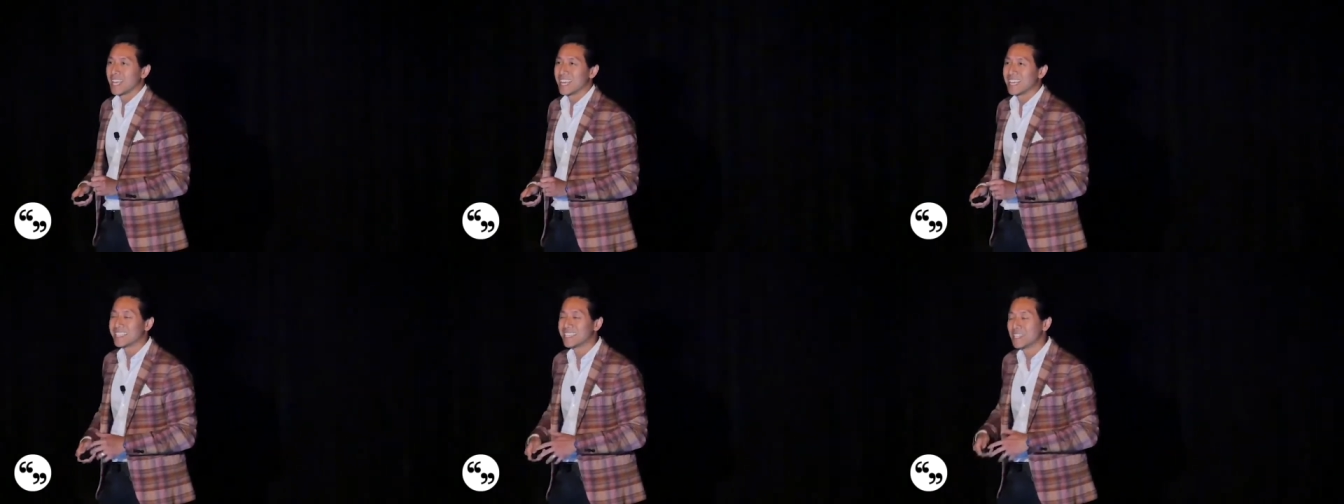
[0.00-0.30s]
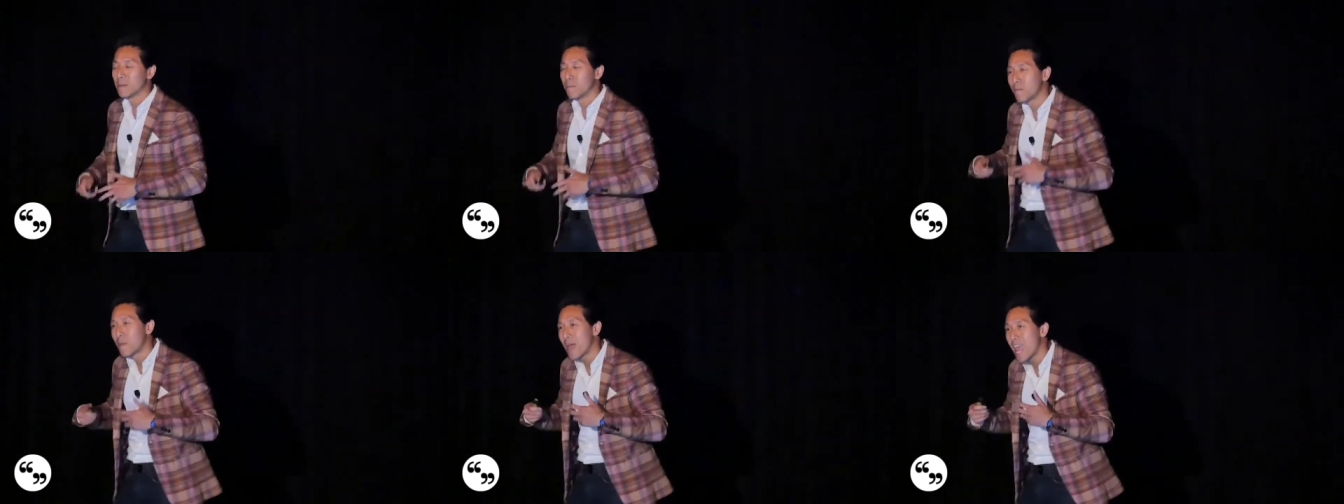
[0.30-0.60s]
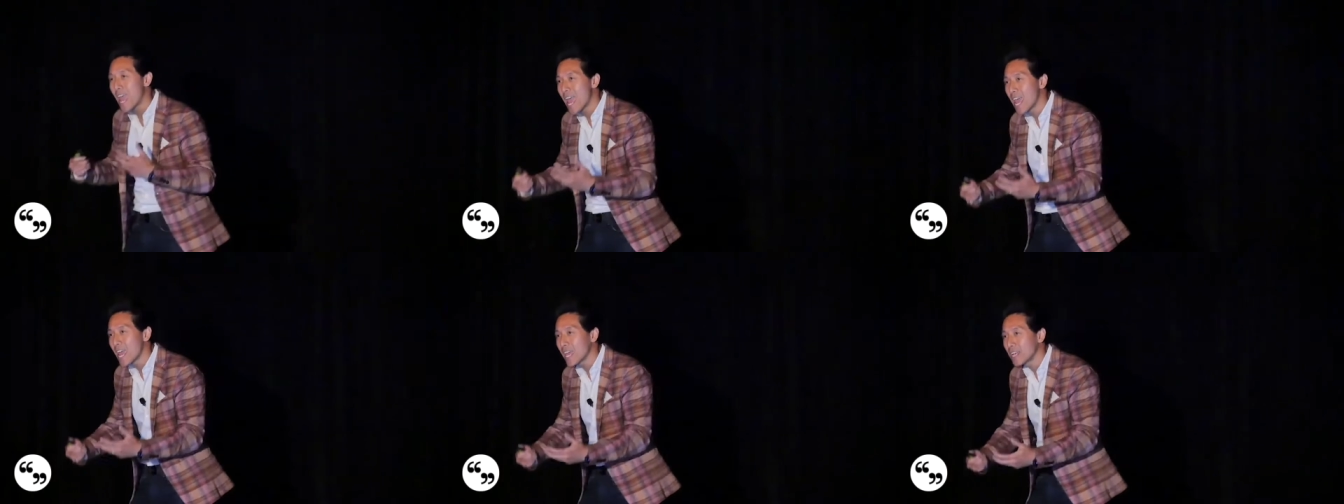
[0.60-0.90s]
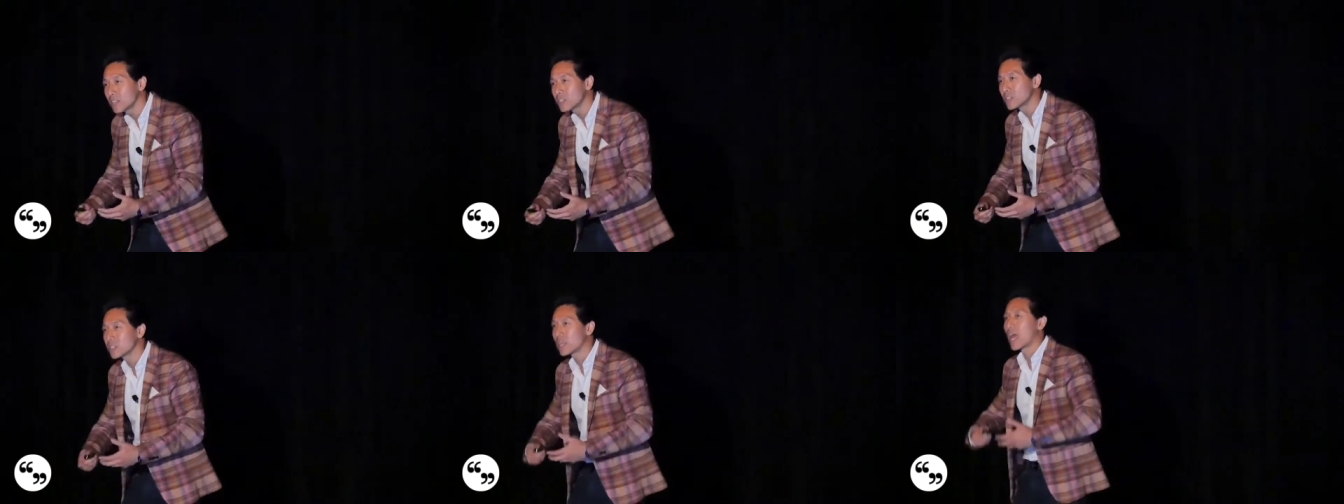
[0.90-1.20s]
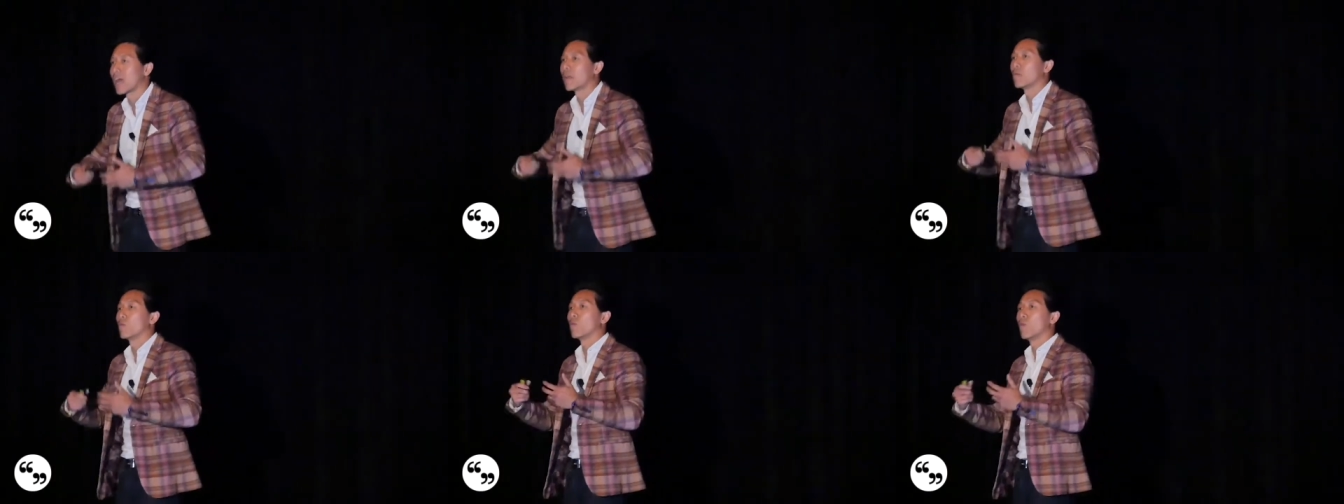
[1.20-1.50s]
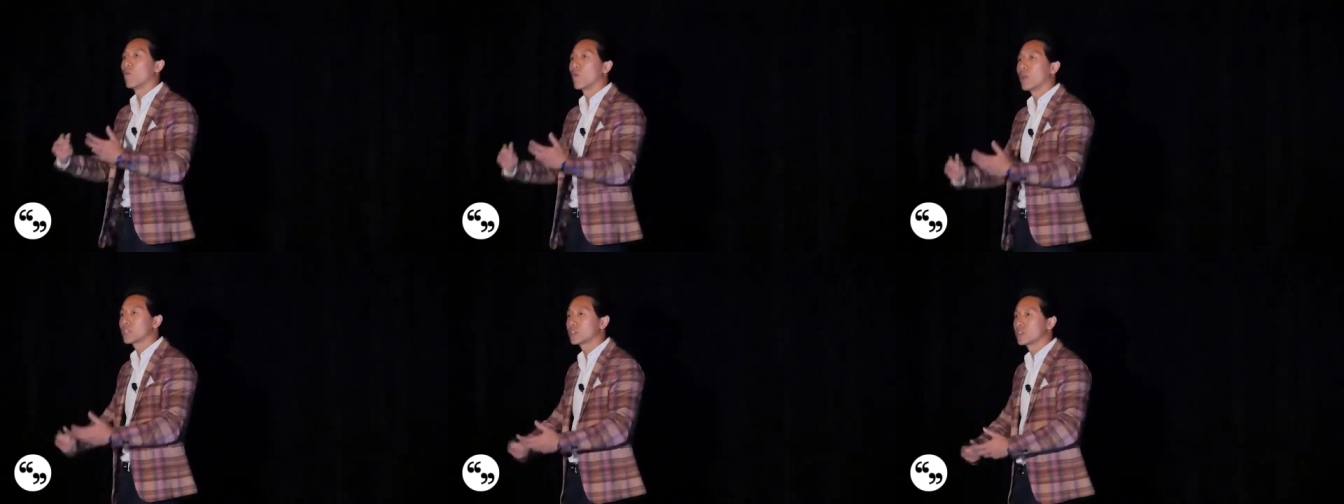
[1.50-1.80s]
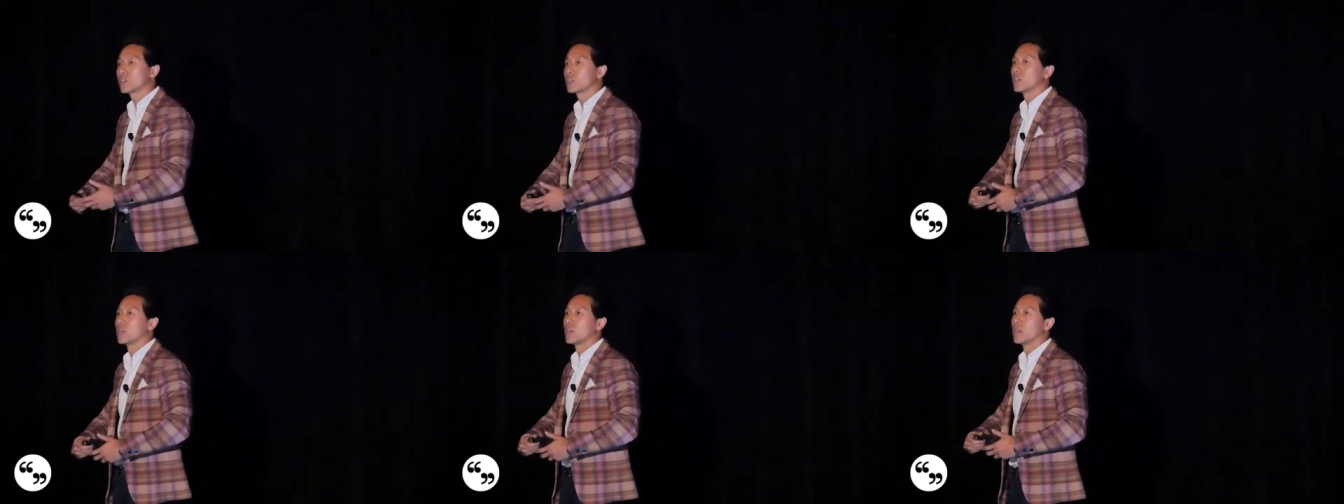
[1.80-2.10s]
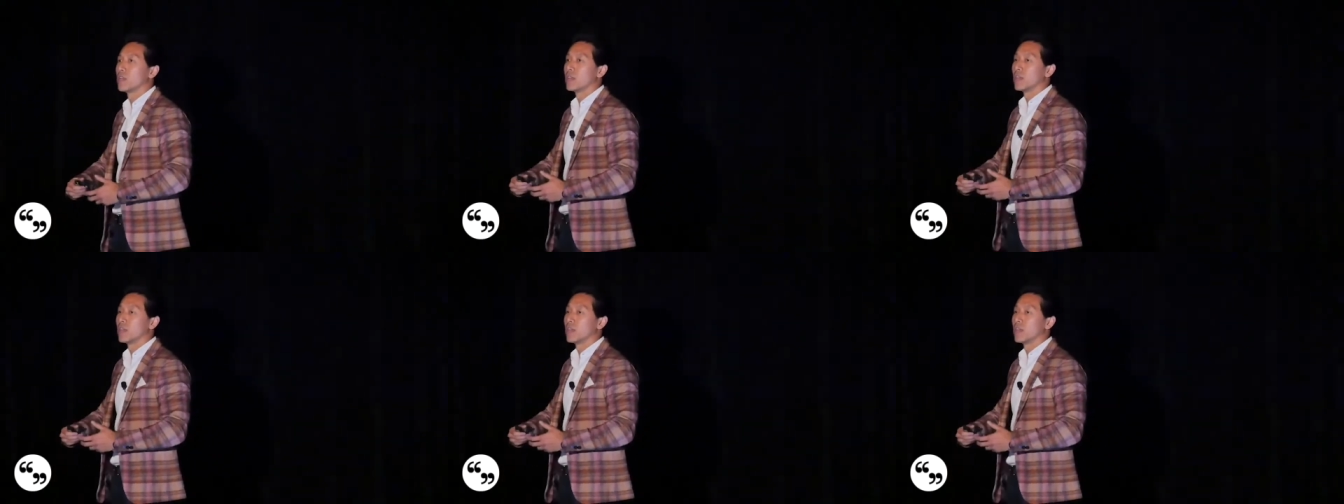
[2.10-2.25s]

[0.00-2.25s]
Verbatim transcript: is the pace at which